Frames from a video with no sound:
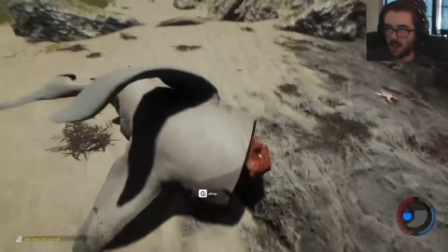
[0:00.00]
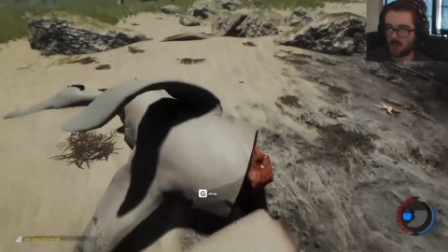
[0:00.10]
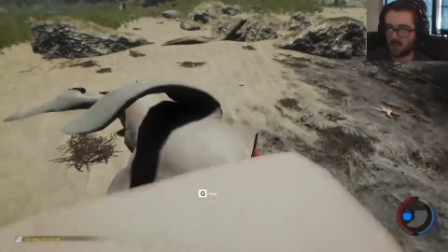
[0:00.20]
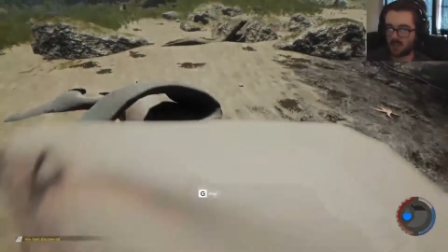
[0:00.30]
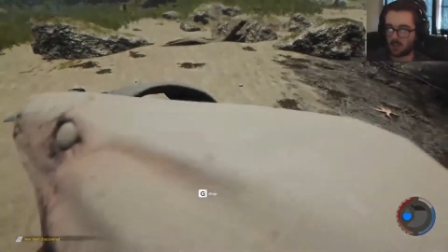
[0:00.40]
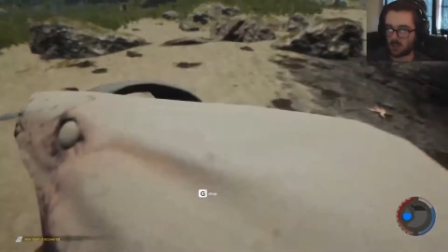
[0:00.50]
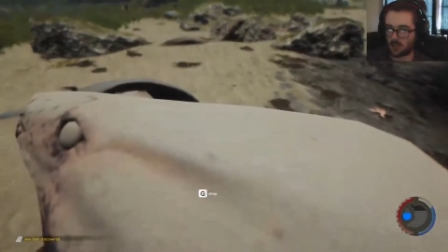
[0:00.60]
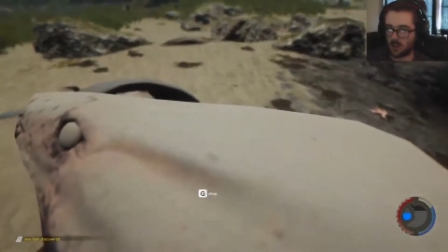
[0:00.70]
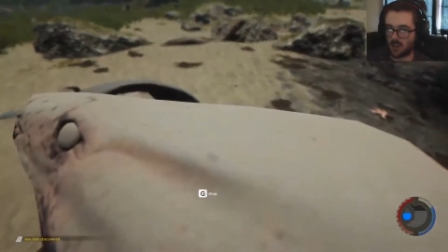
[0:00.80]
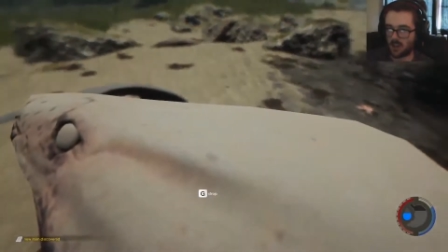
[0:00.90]
just picked up a
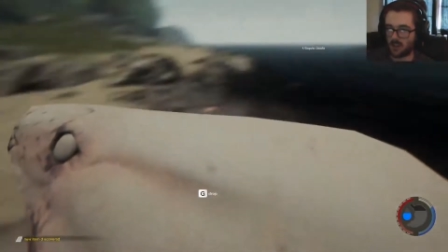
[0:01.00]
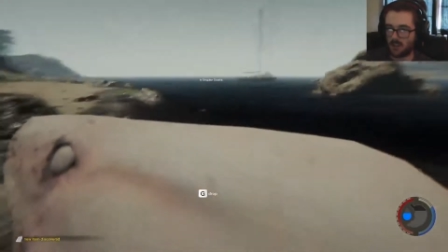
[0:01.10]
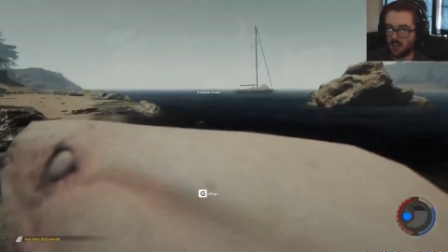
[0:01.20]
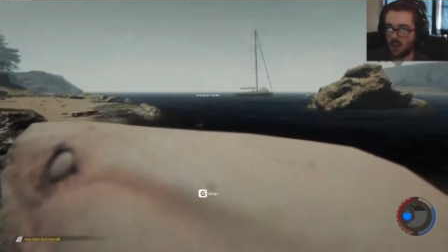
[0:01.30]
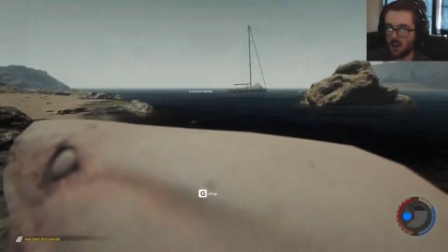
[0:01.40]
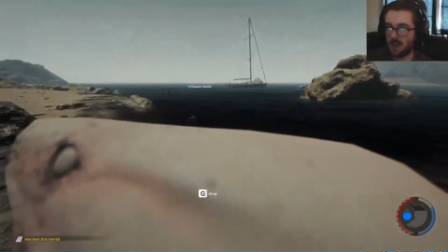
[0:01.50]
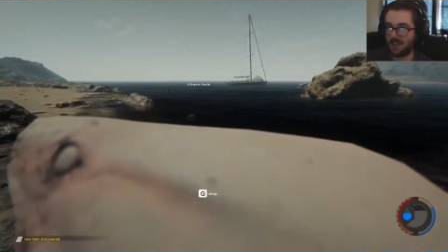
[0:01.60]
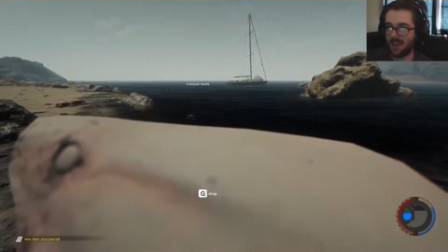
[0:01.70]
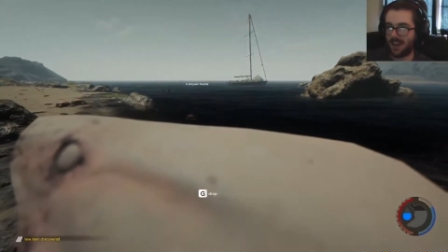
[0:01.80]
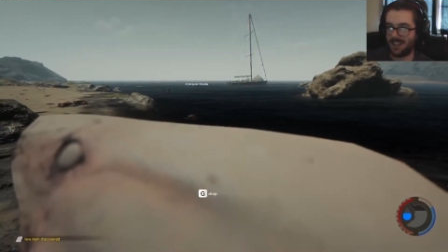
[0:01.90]
shark head. Oh my
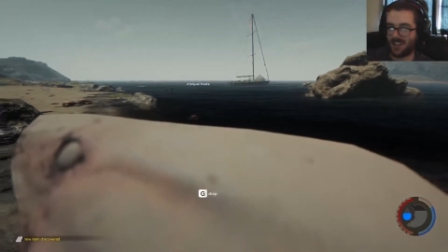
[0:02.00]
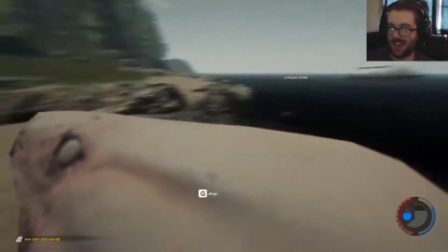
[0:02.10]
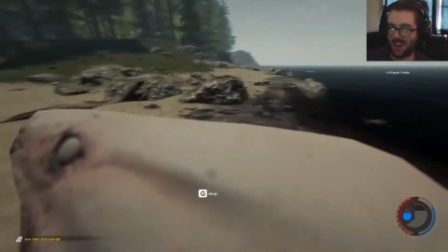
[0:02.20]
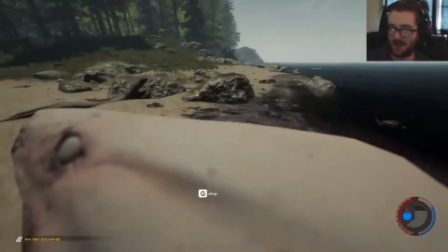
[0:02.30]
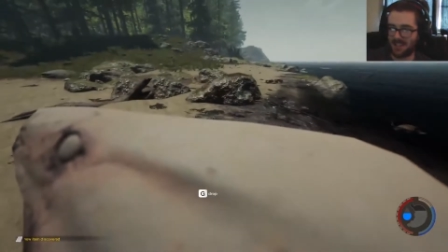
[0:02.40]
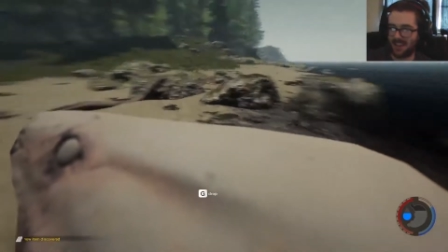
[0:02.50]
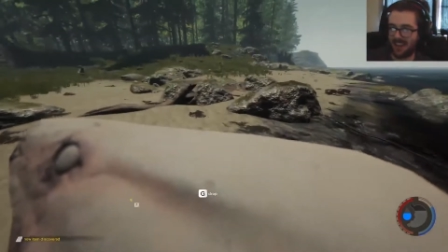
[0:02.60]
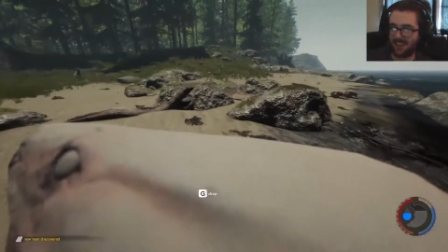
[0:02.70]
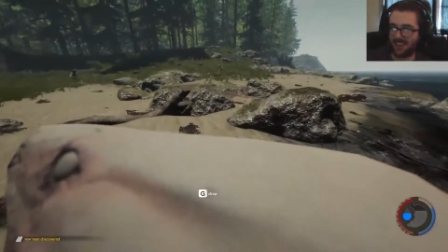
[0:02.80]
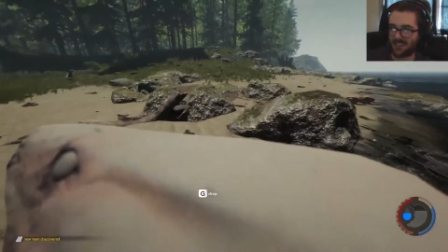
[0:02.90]
god, John, I'm just
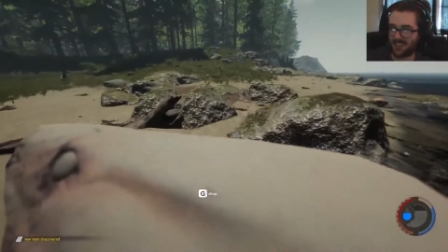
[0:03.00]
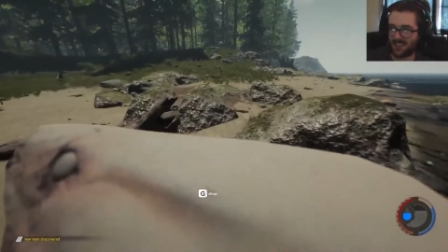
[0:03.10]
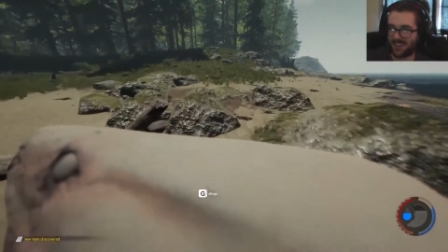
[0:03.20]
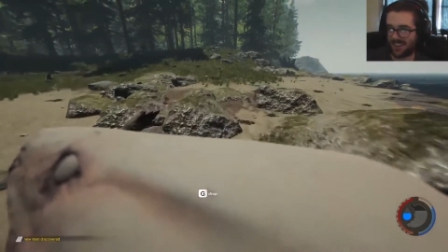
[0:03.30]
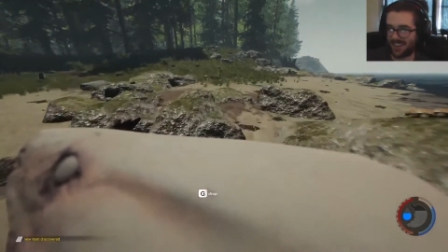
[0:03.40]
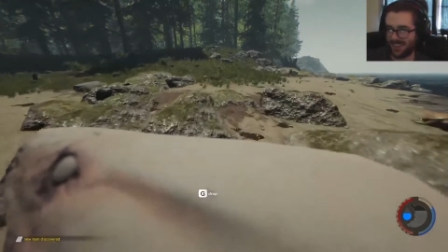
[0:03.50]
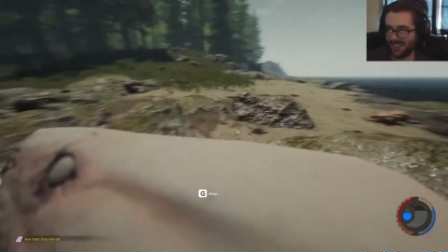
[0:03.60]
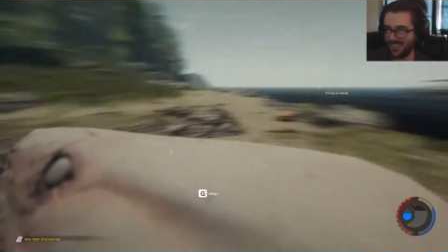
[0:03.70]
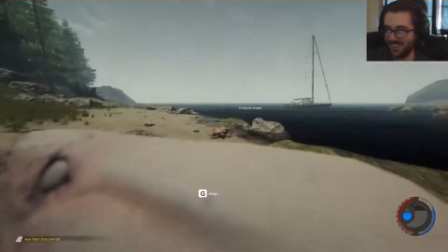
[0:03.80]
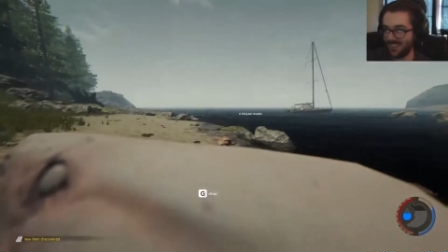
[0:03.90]
carrying around a shark head.
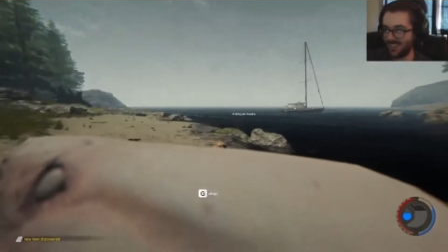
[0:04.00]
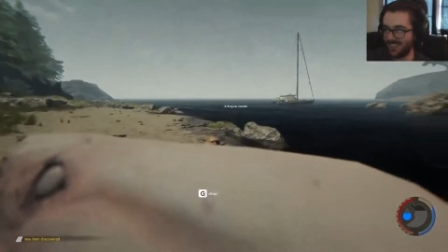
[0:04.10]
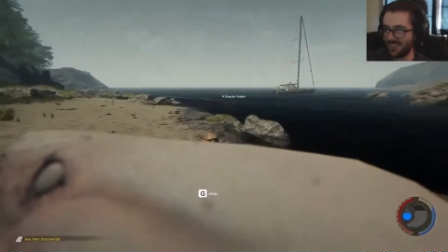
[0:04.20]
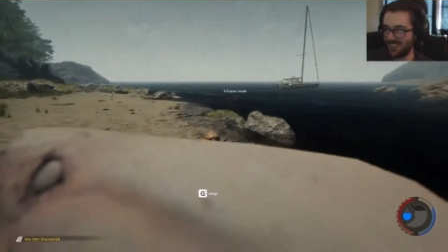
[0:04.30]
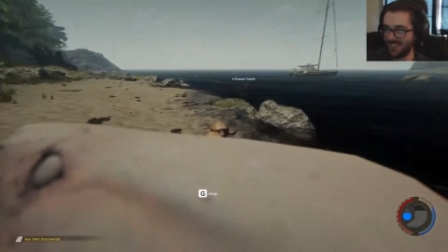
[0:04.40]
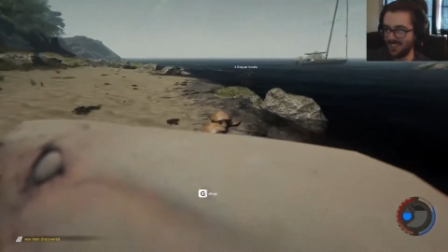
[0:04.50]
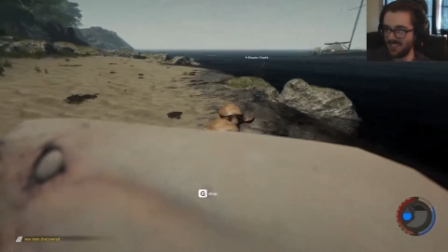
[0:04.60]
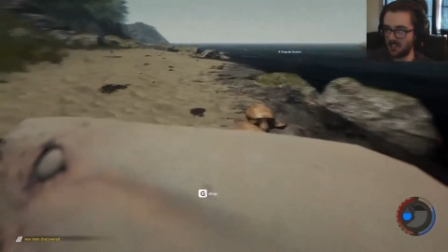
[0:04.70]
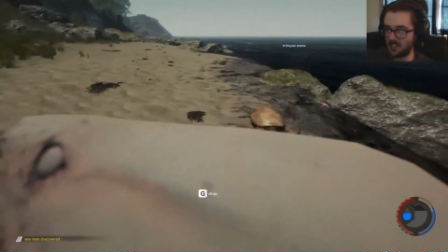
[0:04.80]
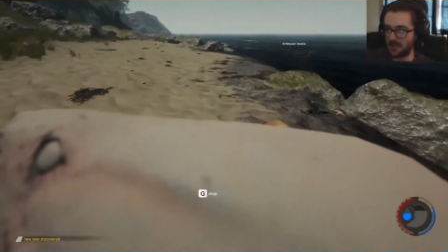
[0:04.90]

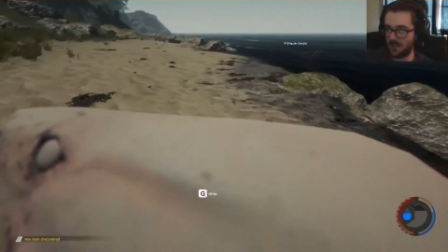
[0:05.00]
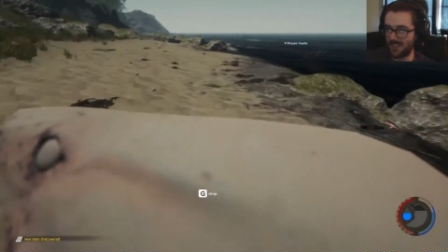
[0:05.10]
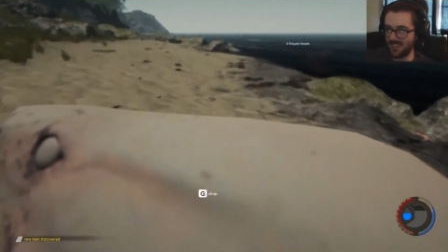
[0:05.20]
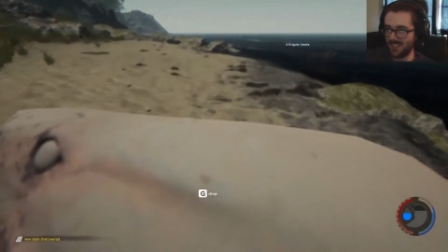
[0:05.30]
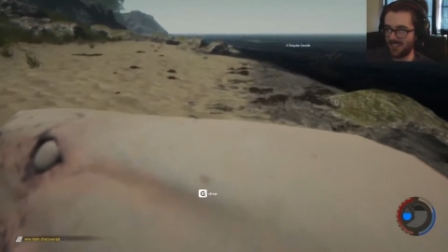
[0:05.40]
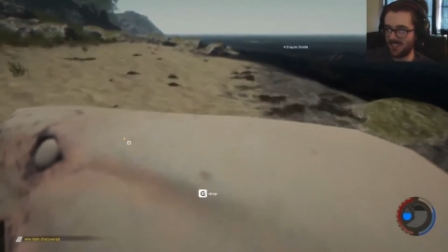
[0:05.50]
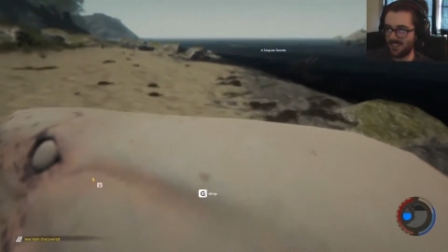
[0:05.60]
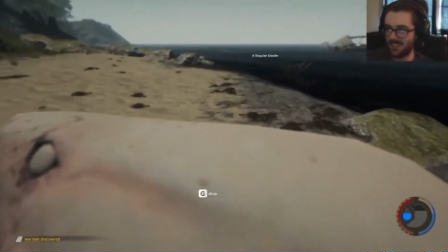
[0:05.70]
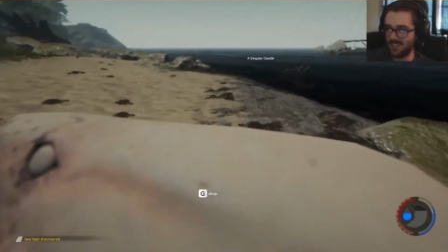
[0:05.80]
Do you see me? What is it?